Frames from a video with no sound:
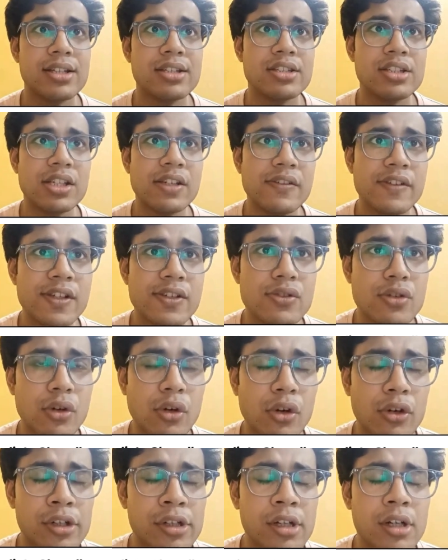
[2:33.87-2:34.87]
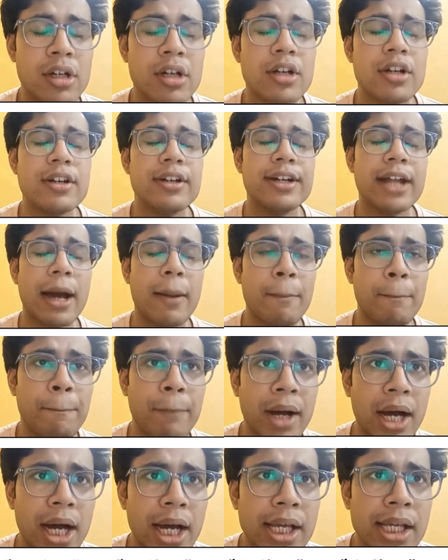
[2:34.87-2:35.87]
CVZone,
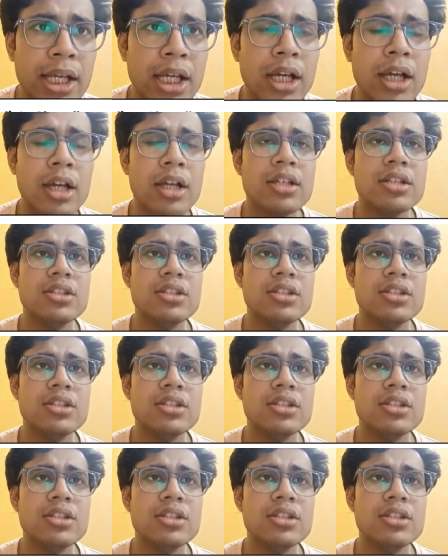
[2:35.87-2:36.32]
NumPy,